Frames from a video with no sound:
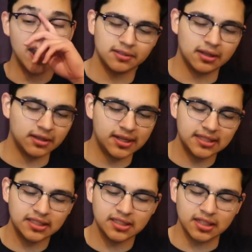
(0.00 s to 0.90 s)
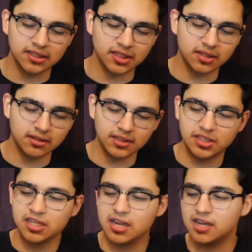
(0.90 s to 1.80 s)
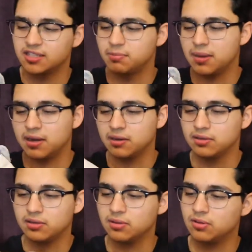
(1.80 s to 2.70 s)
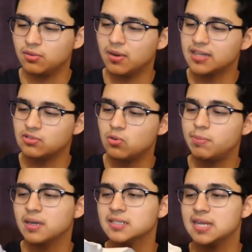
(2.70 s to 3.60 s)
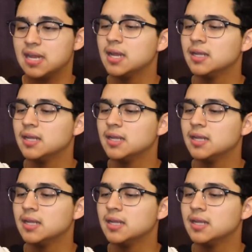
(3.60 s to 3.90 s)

Mm, unless it's the, the GS pair, you know, the grade school pair that